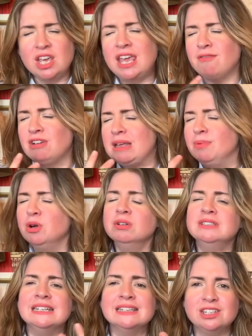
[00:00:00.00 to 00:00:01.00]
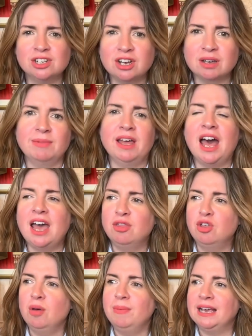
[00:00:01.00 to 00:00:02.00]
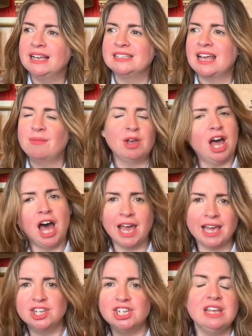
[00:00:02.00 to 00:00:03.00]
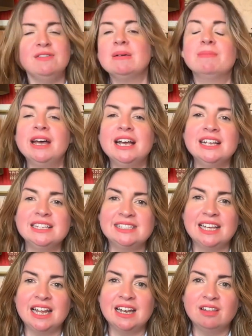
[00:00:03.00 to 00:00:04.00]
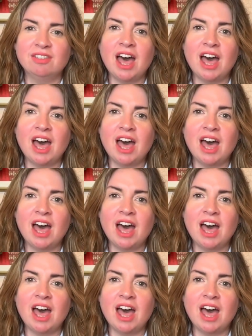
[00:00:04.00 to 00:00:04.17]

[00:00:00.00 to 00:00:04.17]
can get really pulled into dogma. I thought because I'm a high achieving person